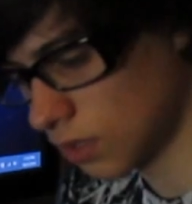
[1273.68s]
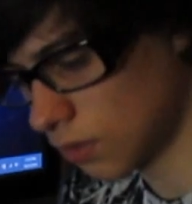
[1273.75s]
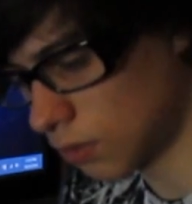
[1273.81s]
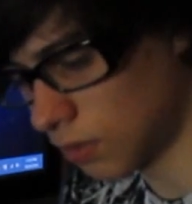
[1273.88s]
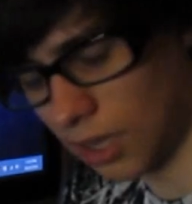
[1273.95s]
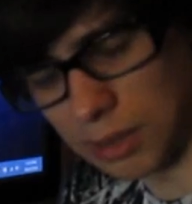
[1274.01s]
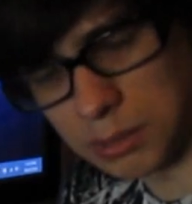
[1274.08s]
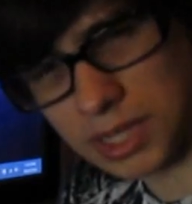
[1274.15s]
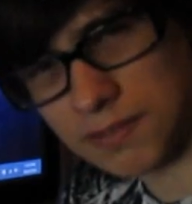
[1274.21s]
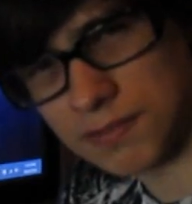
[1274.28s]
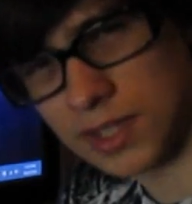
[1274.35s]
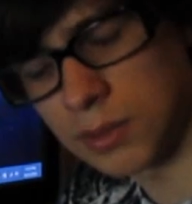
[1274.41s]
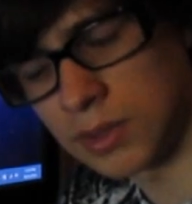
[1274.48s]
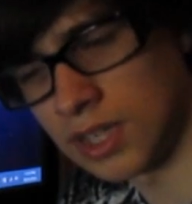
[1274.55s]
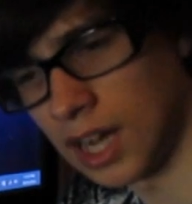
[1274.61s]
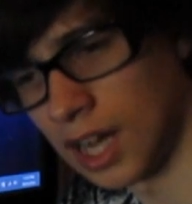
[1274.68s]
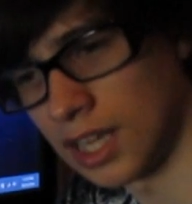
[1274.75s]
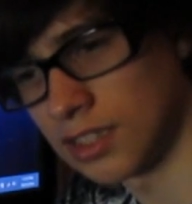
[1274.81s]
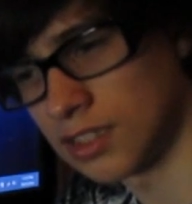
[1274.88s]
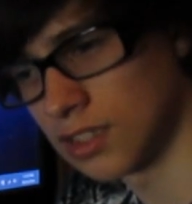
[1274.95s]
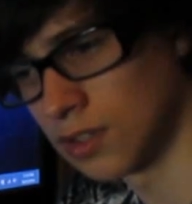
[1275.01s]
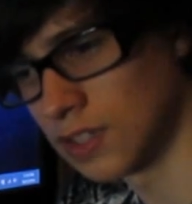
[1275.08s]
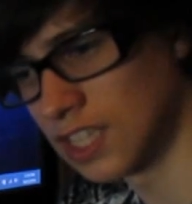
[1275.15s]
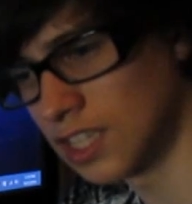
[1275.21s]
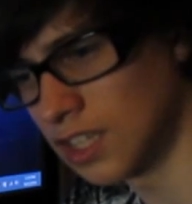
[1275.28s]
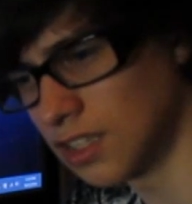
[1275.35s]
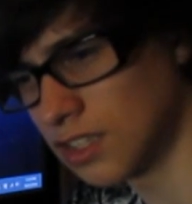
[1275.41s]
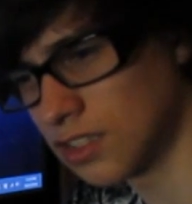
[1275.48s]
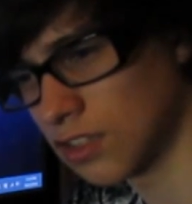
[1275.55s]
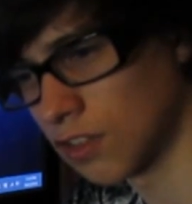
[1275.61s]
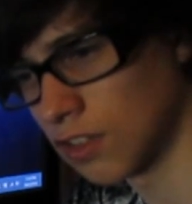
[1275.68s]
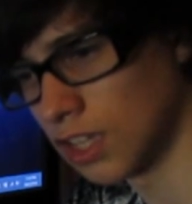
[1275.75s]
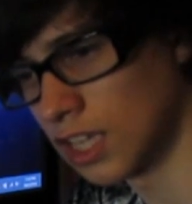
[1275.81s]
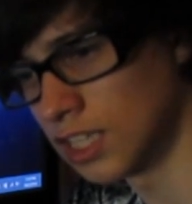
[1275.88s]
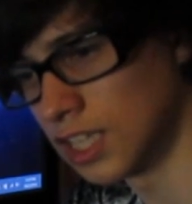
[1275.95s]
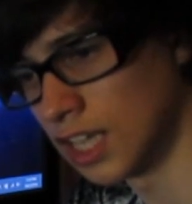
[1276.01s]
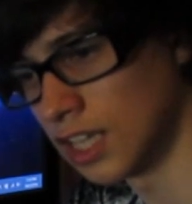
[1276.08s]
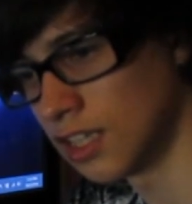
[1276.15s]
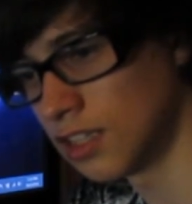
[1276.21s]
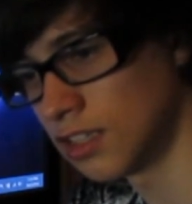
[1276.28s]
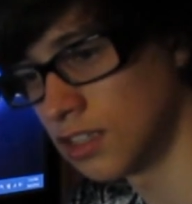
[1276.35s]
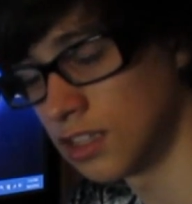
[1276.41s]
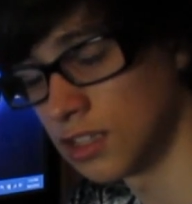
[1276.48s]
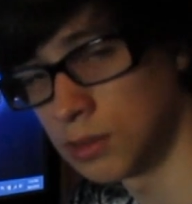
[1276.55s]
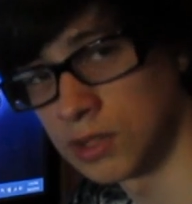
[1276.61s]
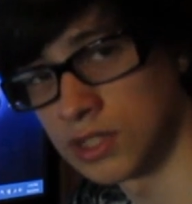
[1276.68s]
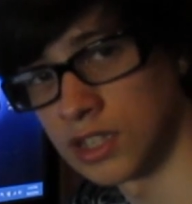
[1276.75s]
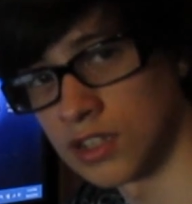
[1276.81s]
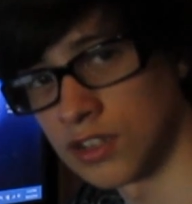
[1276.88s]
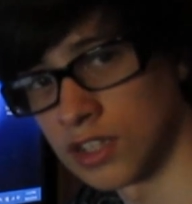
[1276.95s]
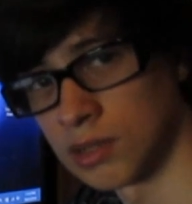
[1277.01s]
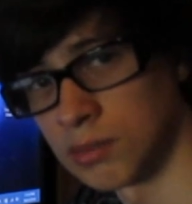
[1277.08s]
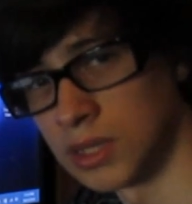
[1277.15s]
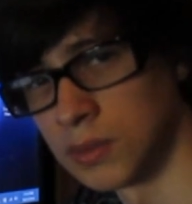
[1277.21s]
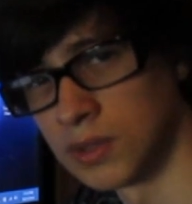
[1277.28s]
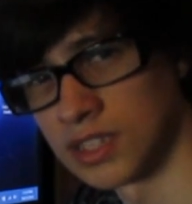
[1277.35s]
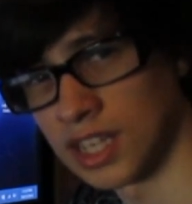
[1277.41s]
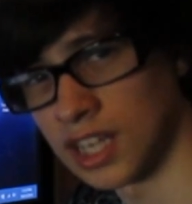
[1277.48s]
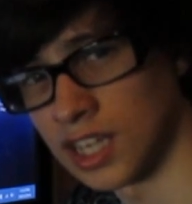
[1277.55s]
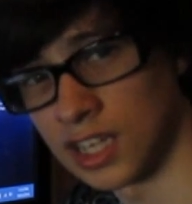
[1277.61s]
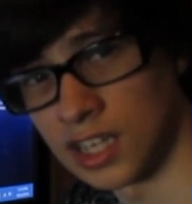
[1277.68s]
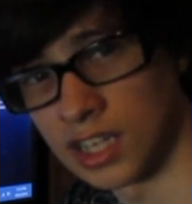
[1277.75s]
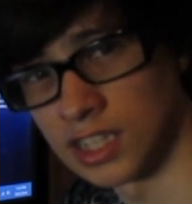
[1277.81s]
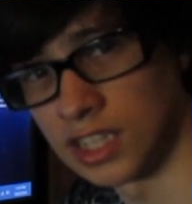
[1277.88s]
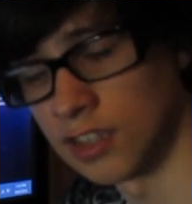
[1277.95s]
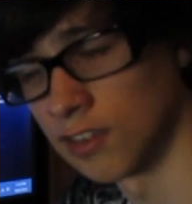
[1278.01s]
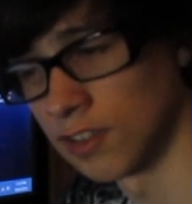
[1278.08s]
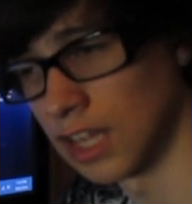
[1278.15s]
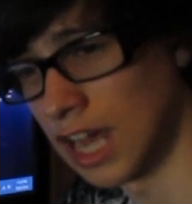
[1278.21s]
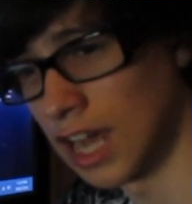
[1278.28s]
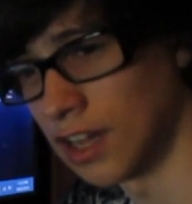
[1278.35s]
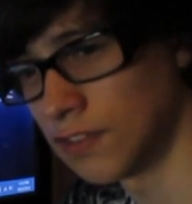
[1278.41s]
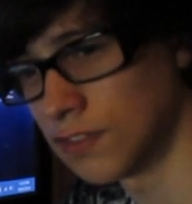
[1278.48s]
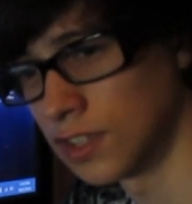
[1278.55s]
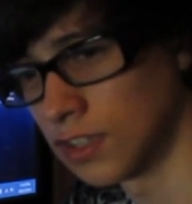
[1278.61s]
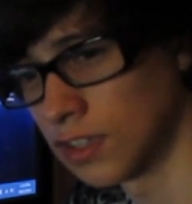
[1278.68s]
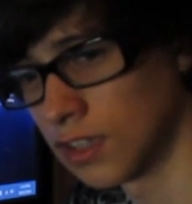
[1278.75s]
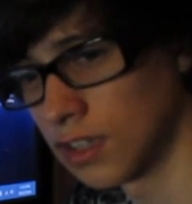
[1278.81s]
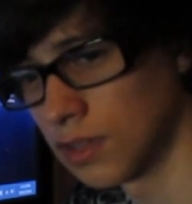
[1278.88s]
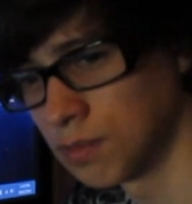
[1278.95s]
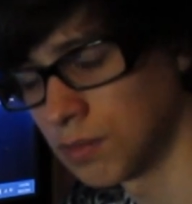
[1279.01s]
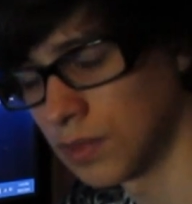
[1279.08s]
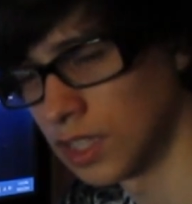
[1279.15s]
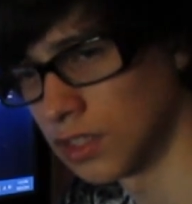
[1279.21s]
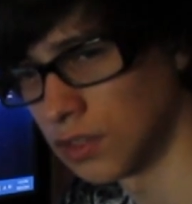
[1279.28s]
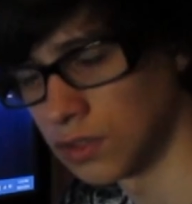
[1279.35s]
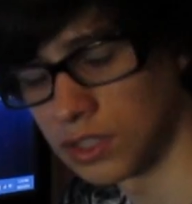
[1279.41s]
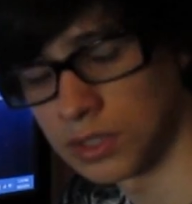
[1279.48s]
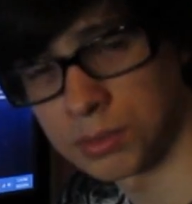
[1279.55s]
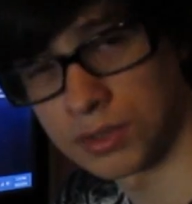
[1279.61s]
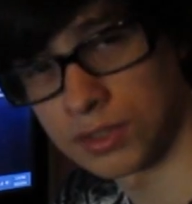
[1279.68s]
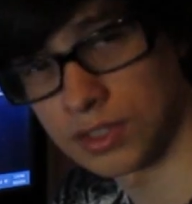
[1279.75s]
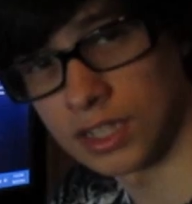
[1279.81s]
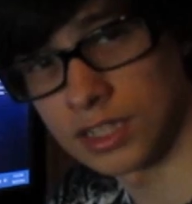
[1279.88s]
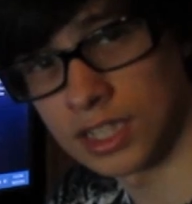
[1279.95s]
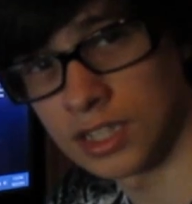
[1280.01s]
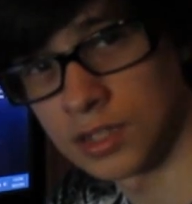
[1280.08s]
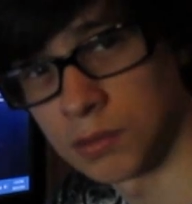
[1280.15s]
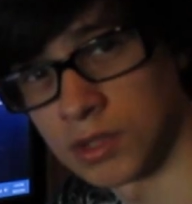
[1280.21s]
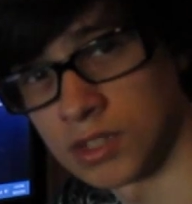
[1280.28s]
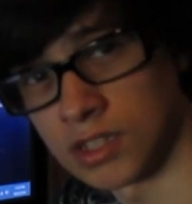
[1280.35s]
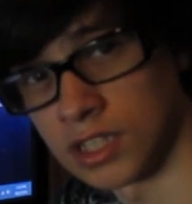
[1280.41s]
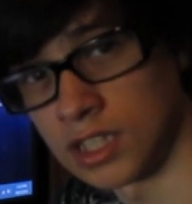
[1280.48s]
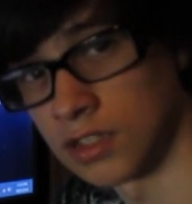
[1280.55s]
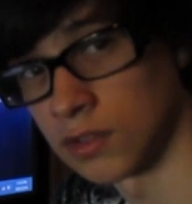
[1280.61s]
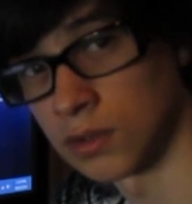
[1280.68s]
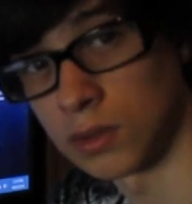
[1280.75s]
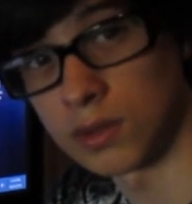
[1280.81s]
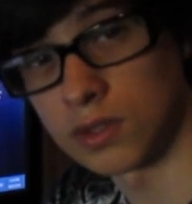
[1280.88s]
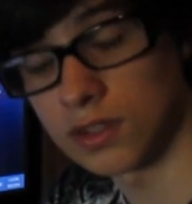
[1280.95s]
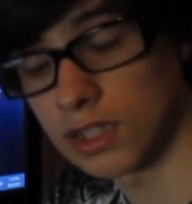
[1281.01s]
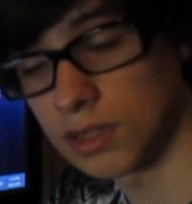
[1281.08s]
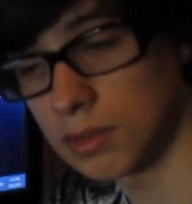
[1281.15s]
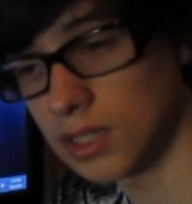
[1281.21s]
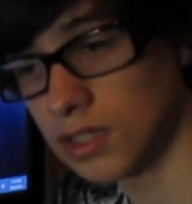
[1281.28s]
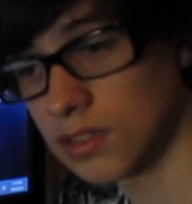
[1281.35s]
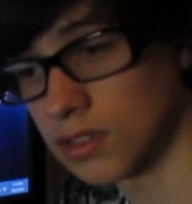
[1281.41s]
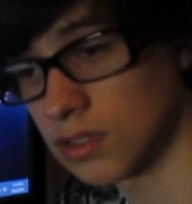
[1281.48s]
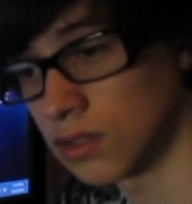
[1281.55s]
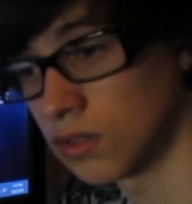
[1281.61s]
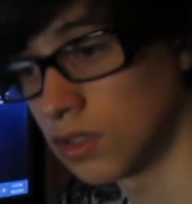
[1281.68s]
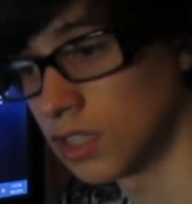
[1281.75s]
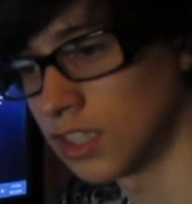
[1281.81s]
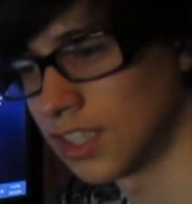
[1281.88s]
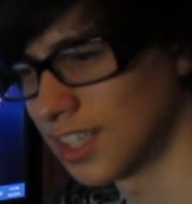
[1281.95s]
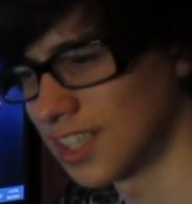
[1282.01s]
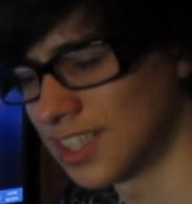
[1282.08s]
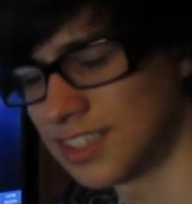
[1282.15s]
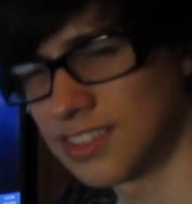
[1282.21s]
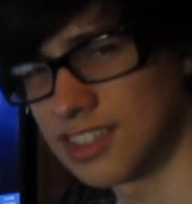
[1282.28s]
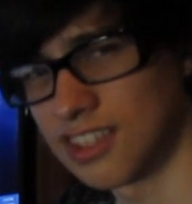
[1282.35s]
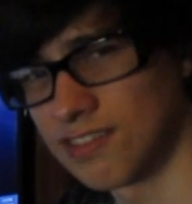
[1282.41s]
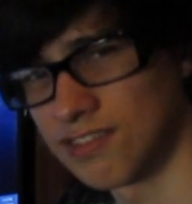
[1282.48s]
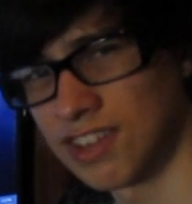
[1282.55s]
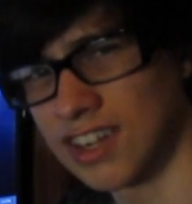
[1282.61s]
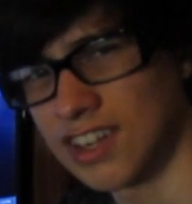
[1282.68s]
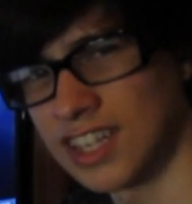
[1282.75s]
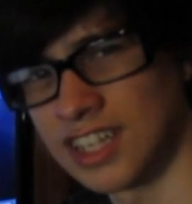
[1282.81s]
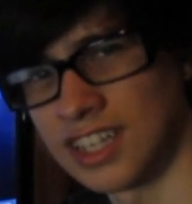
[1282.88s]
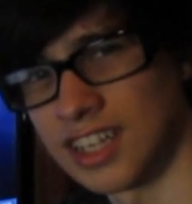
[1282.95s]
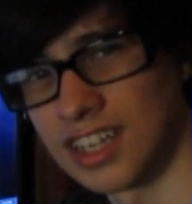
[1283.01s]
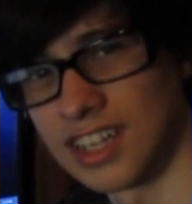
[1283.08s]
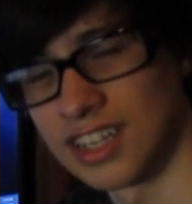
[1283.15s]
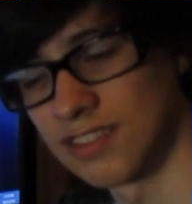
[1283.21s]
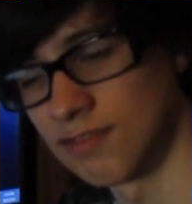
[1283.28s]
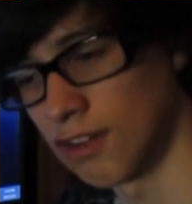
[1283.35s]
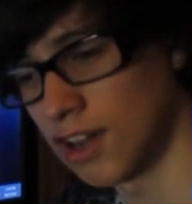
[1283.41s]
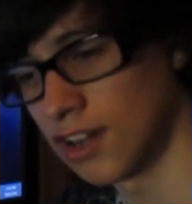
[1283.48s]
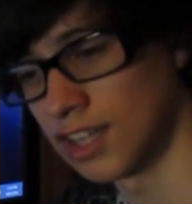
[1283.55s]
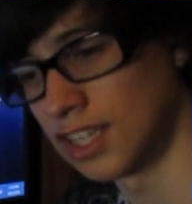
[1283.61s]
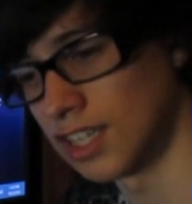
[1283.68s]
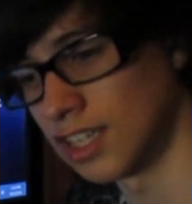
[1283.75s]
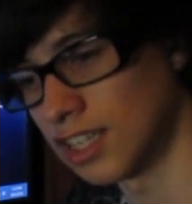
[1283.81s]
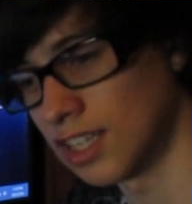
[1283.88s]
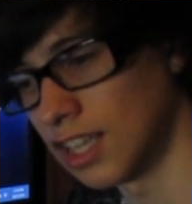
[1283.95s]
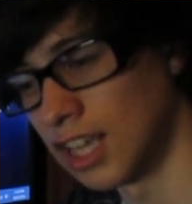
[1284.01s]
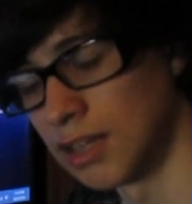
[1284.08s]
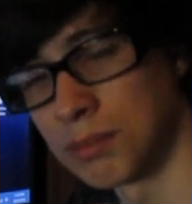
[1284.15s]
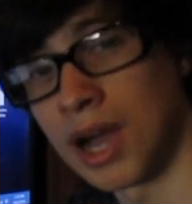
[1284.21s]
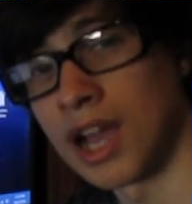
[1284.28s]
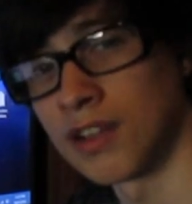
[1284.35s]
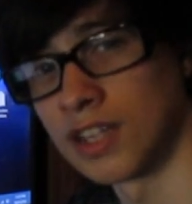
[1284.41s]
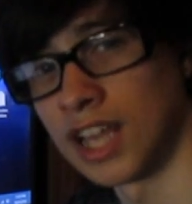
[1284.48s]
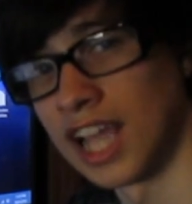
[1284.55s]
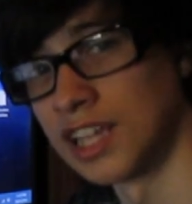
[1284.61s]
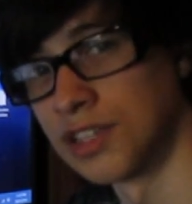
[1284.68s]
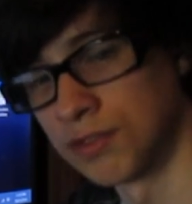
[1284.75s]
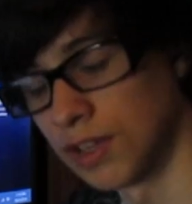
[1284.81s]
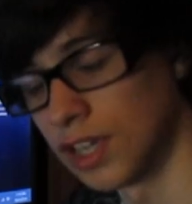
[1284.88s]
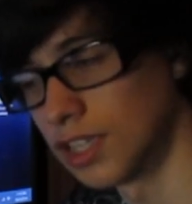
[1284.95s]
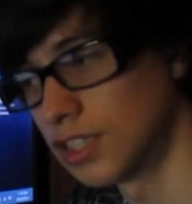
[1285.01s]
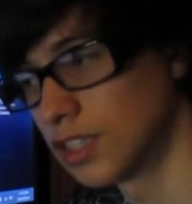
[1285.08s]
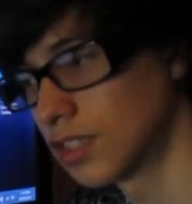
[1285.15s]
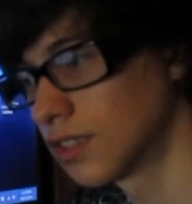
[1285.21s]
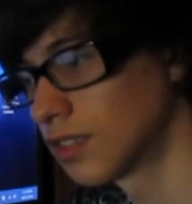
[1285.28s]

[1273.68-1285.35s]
Well, I'm not V1I, so the youngest girl I dated, who was younger than me, was like a year and a half younger, and the oldest person I dated was a year older than me, so it's very, very in my age range.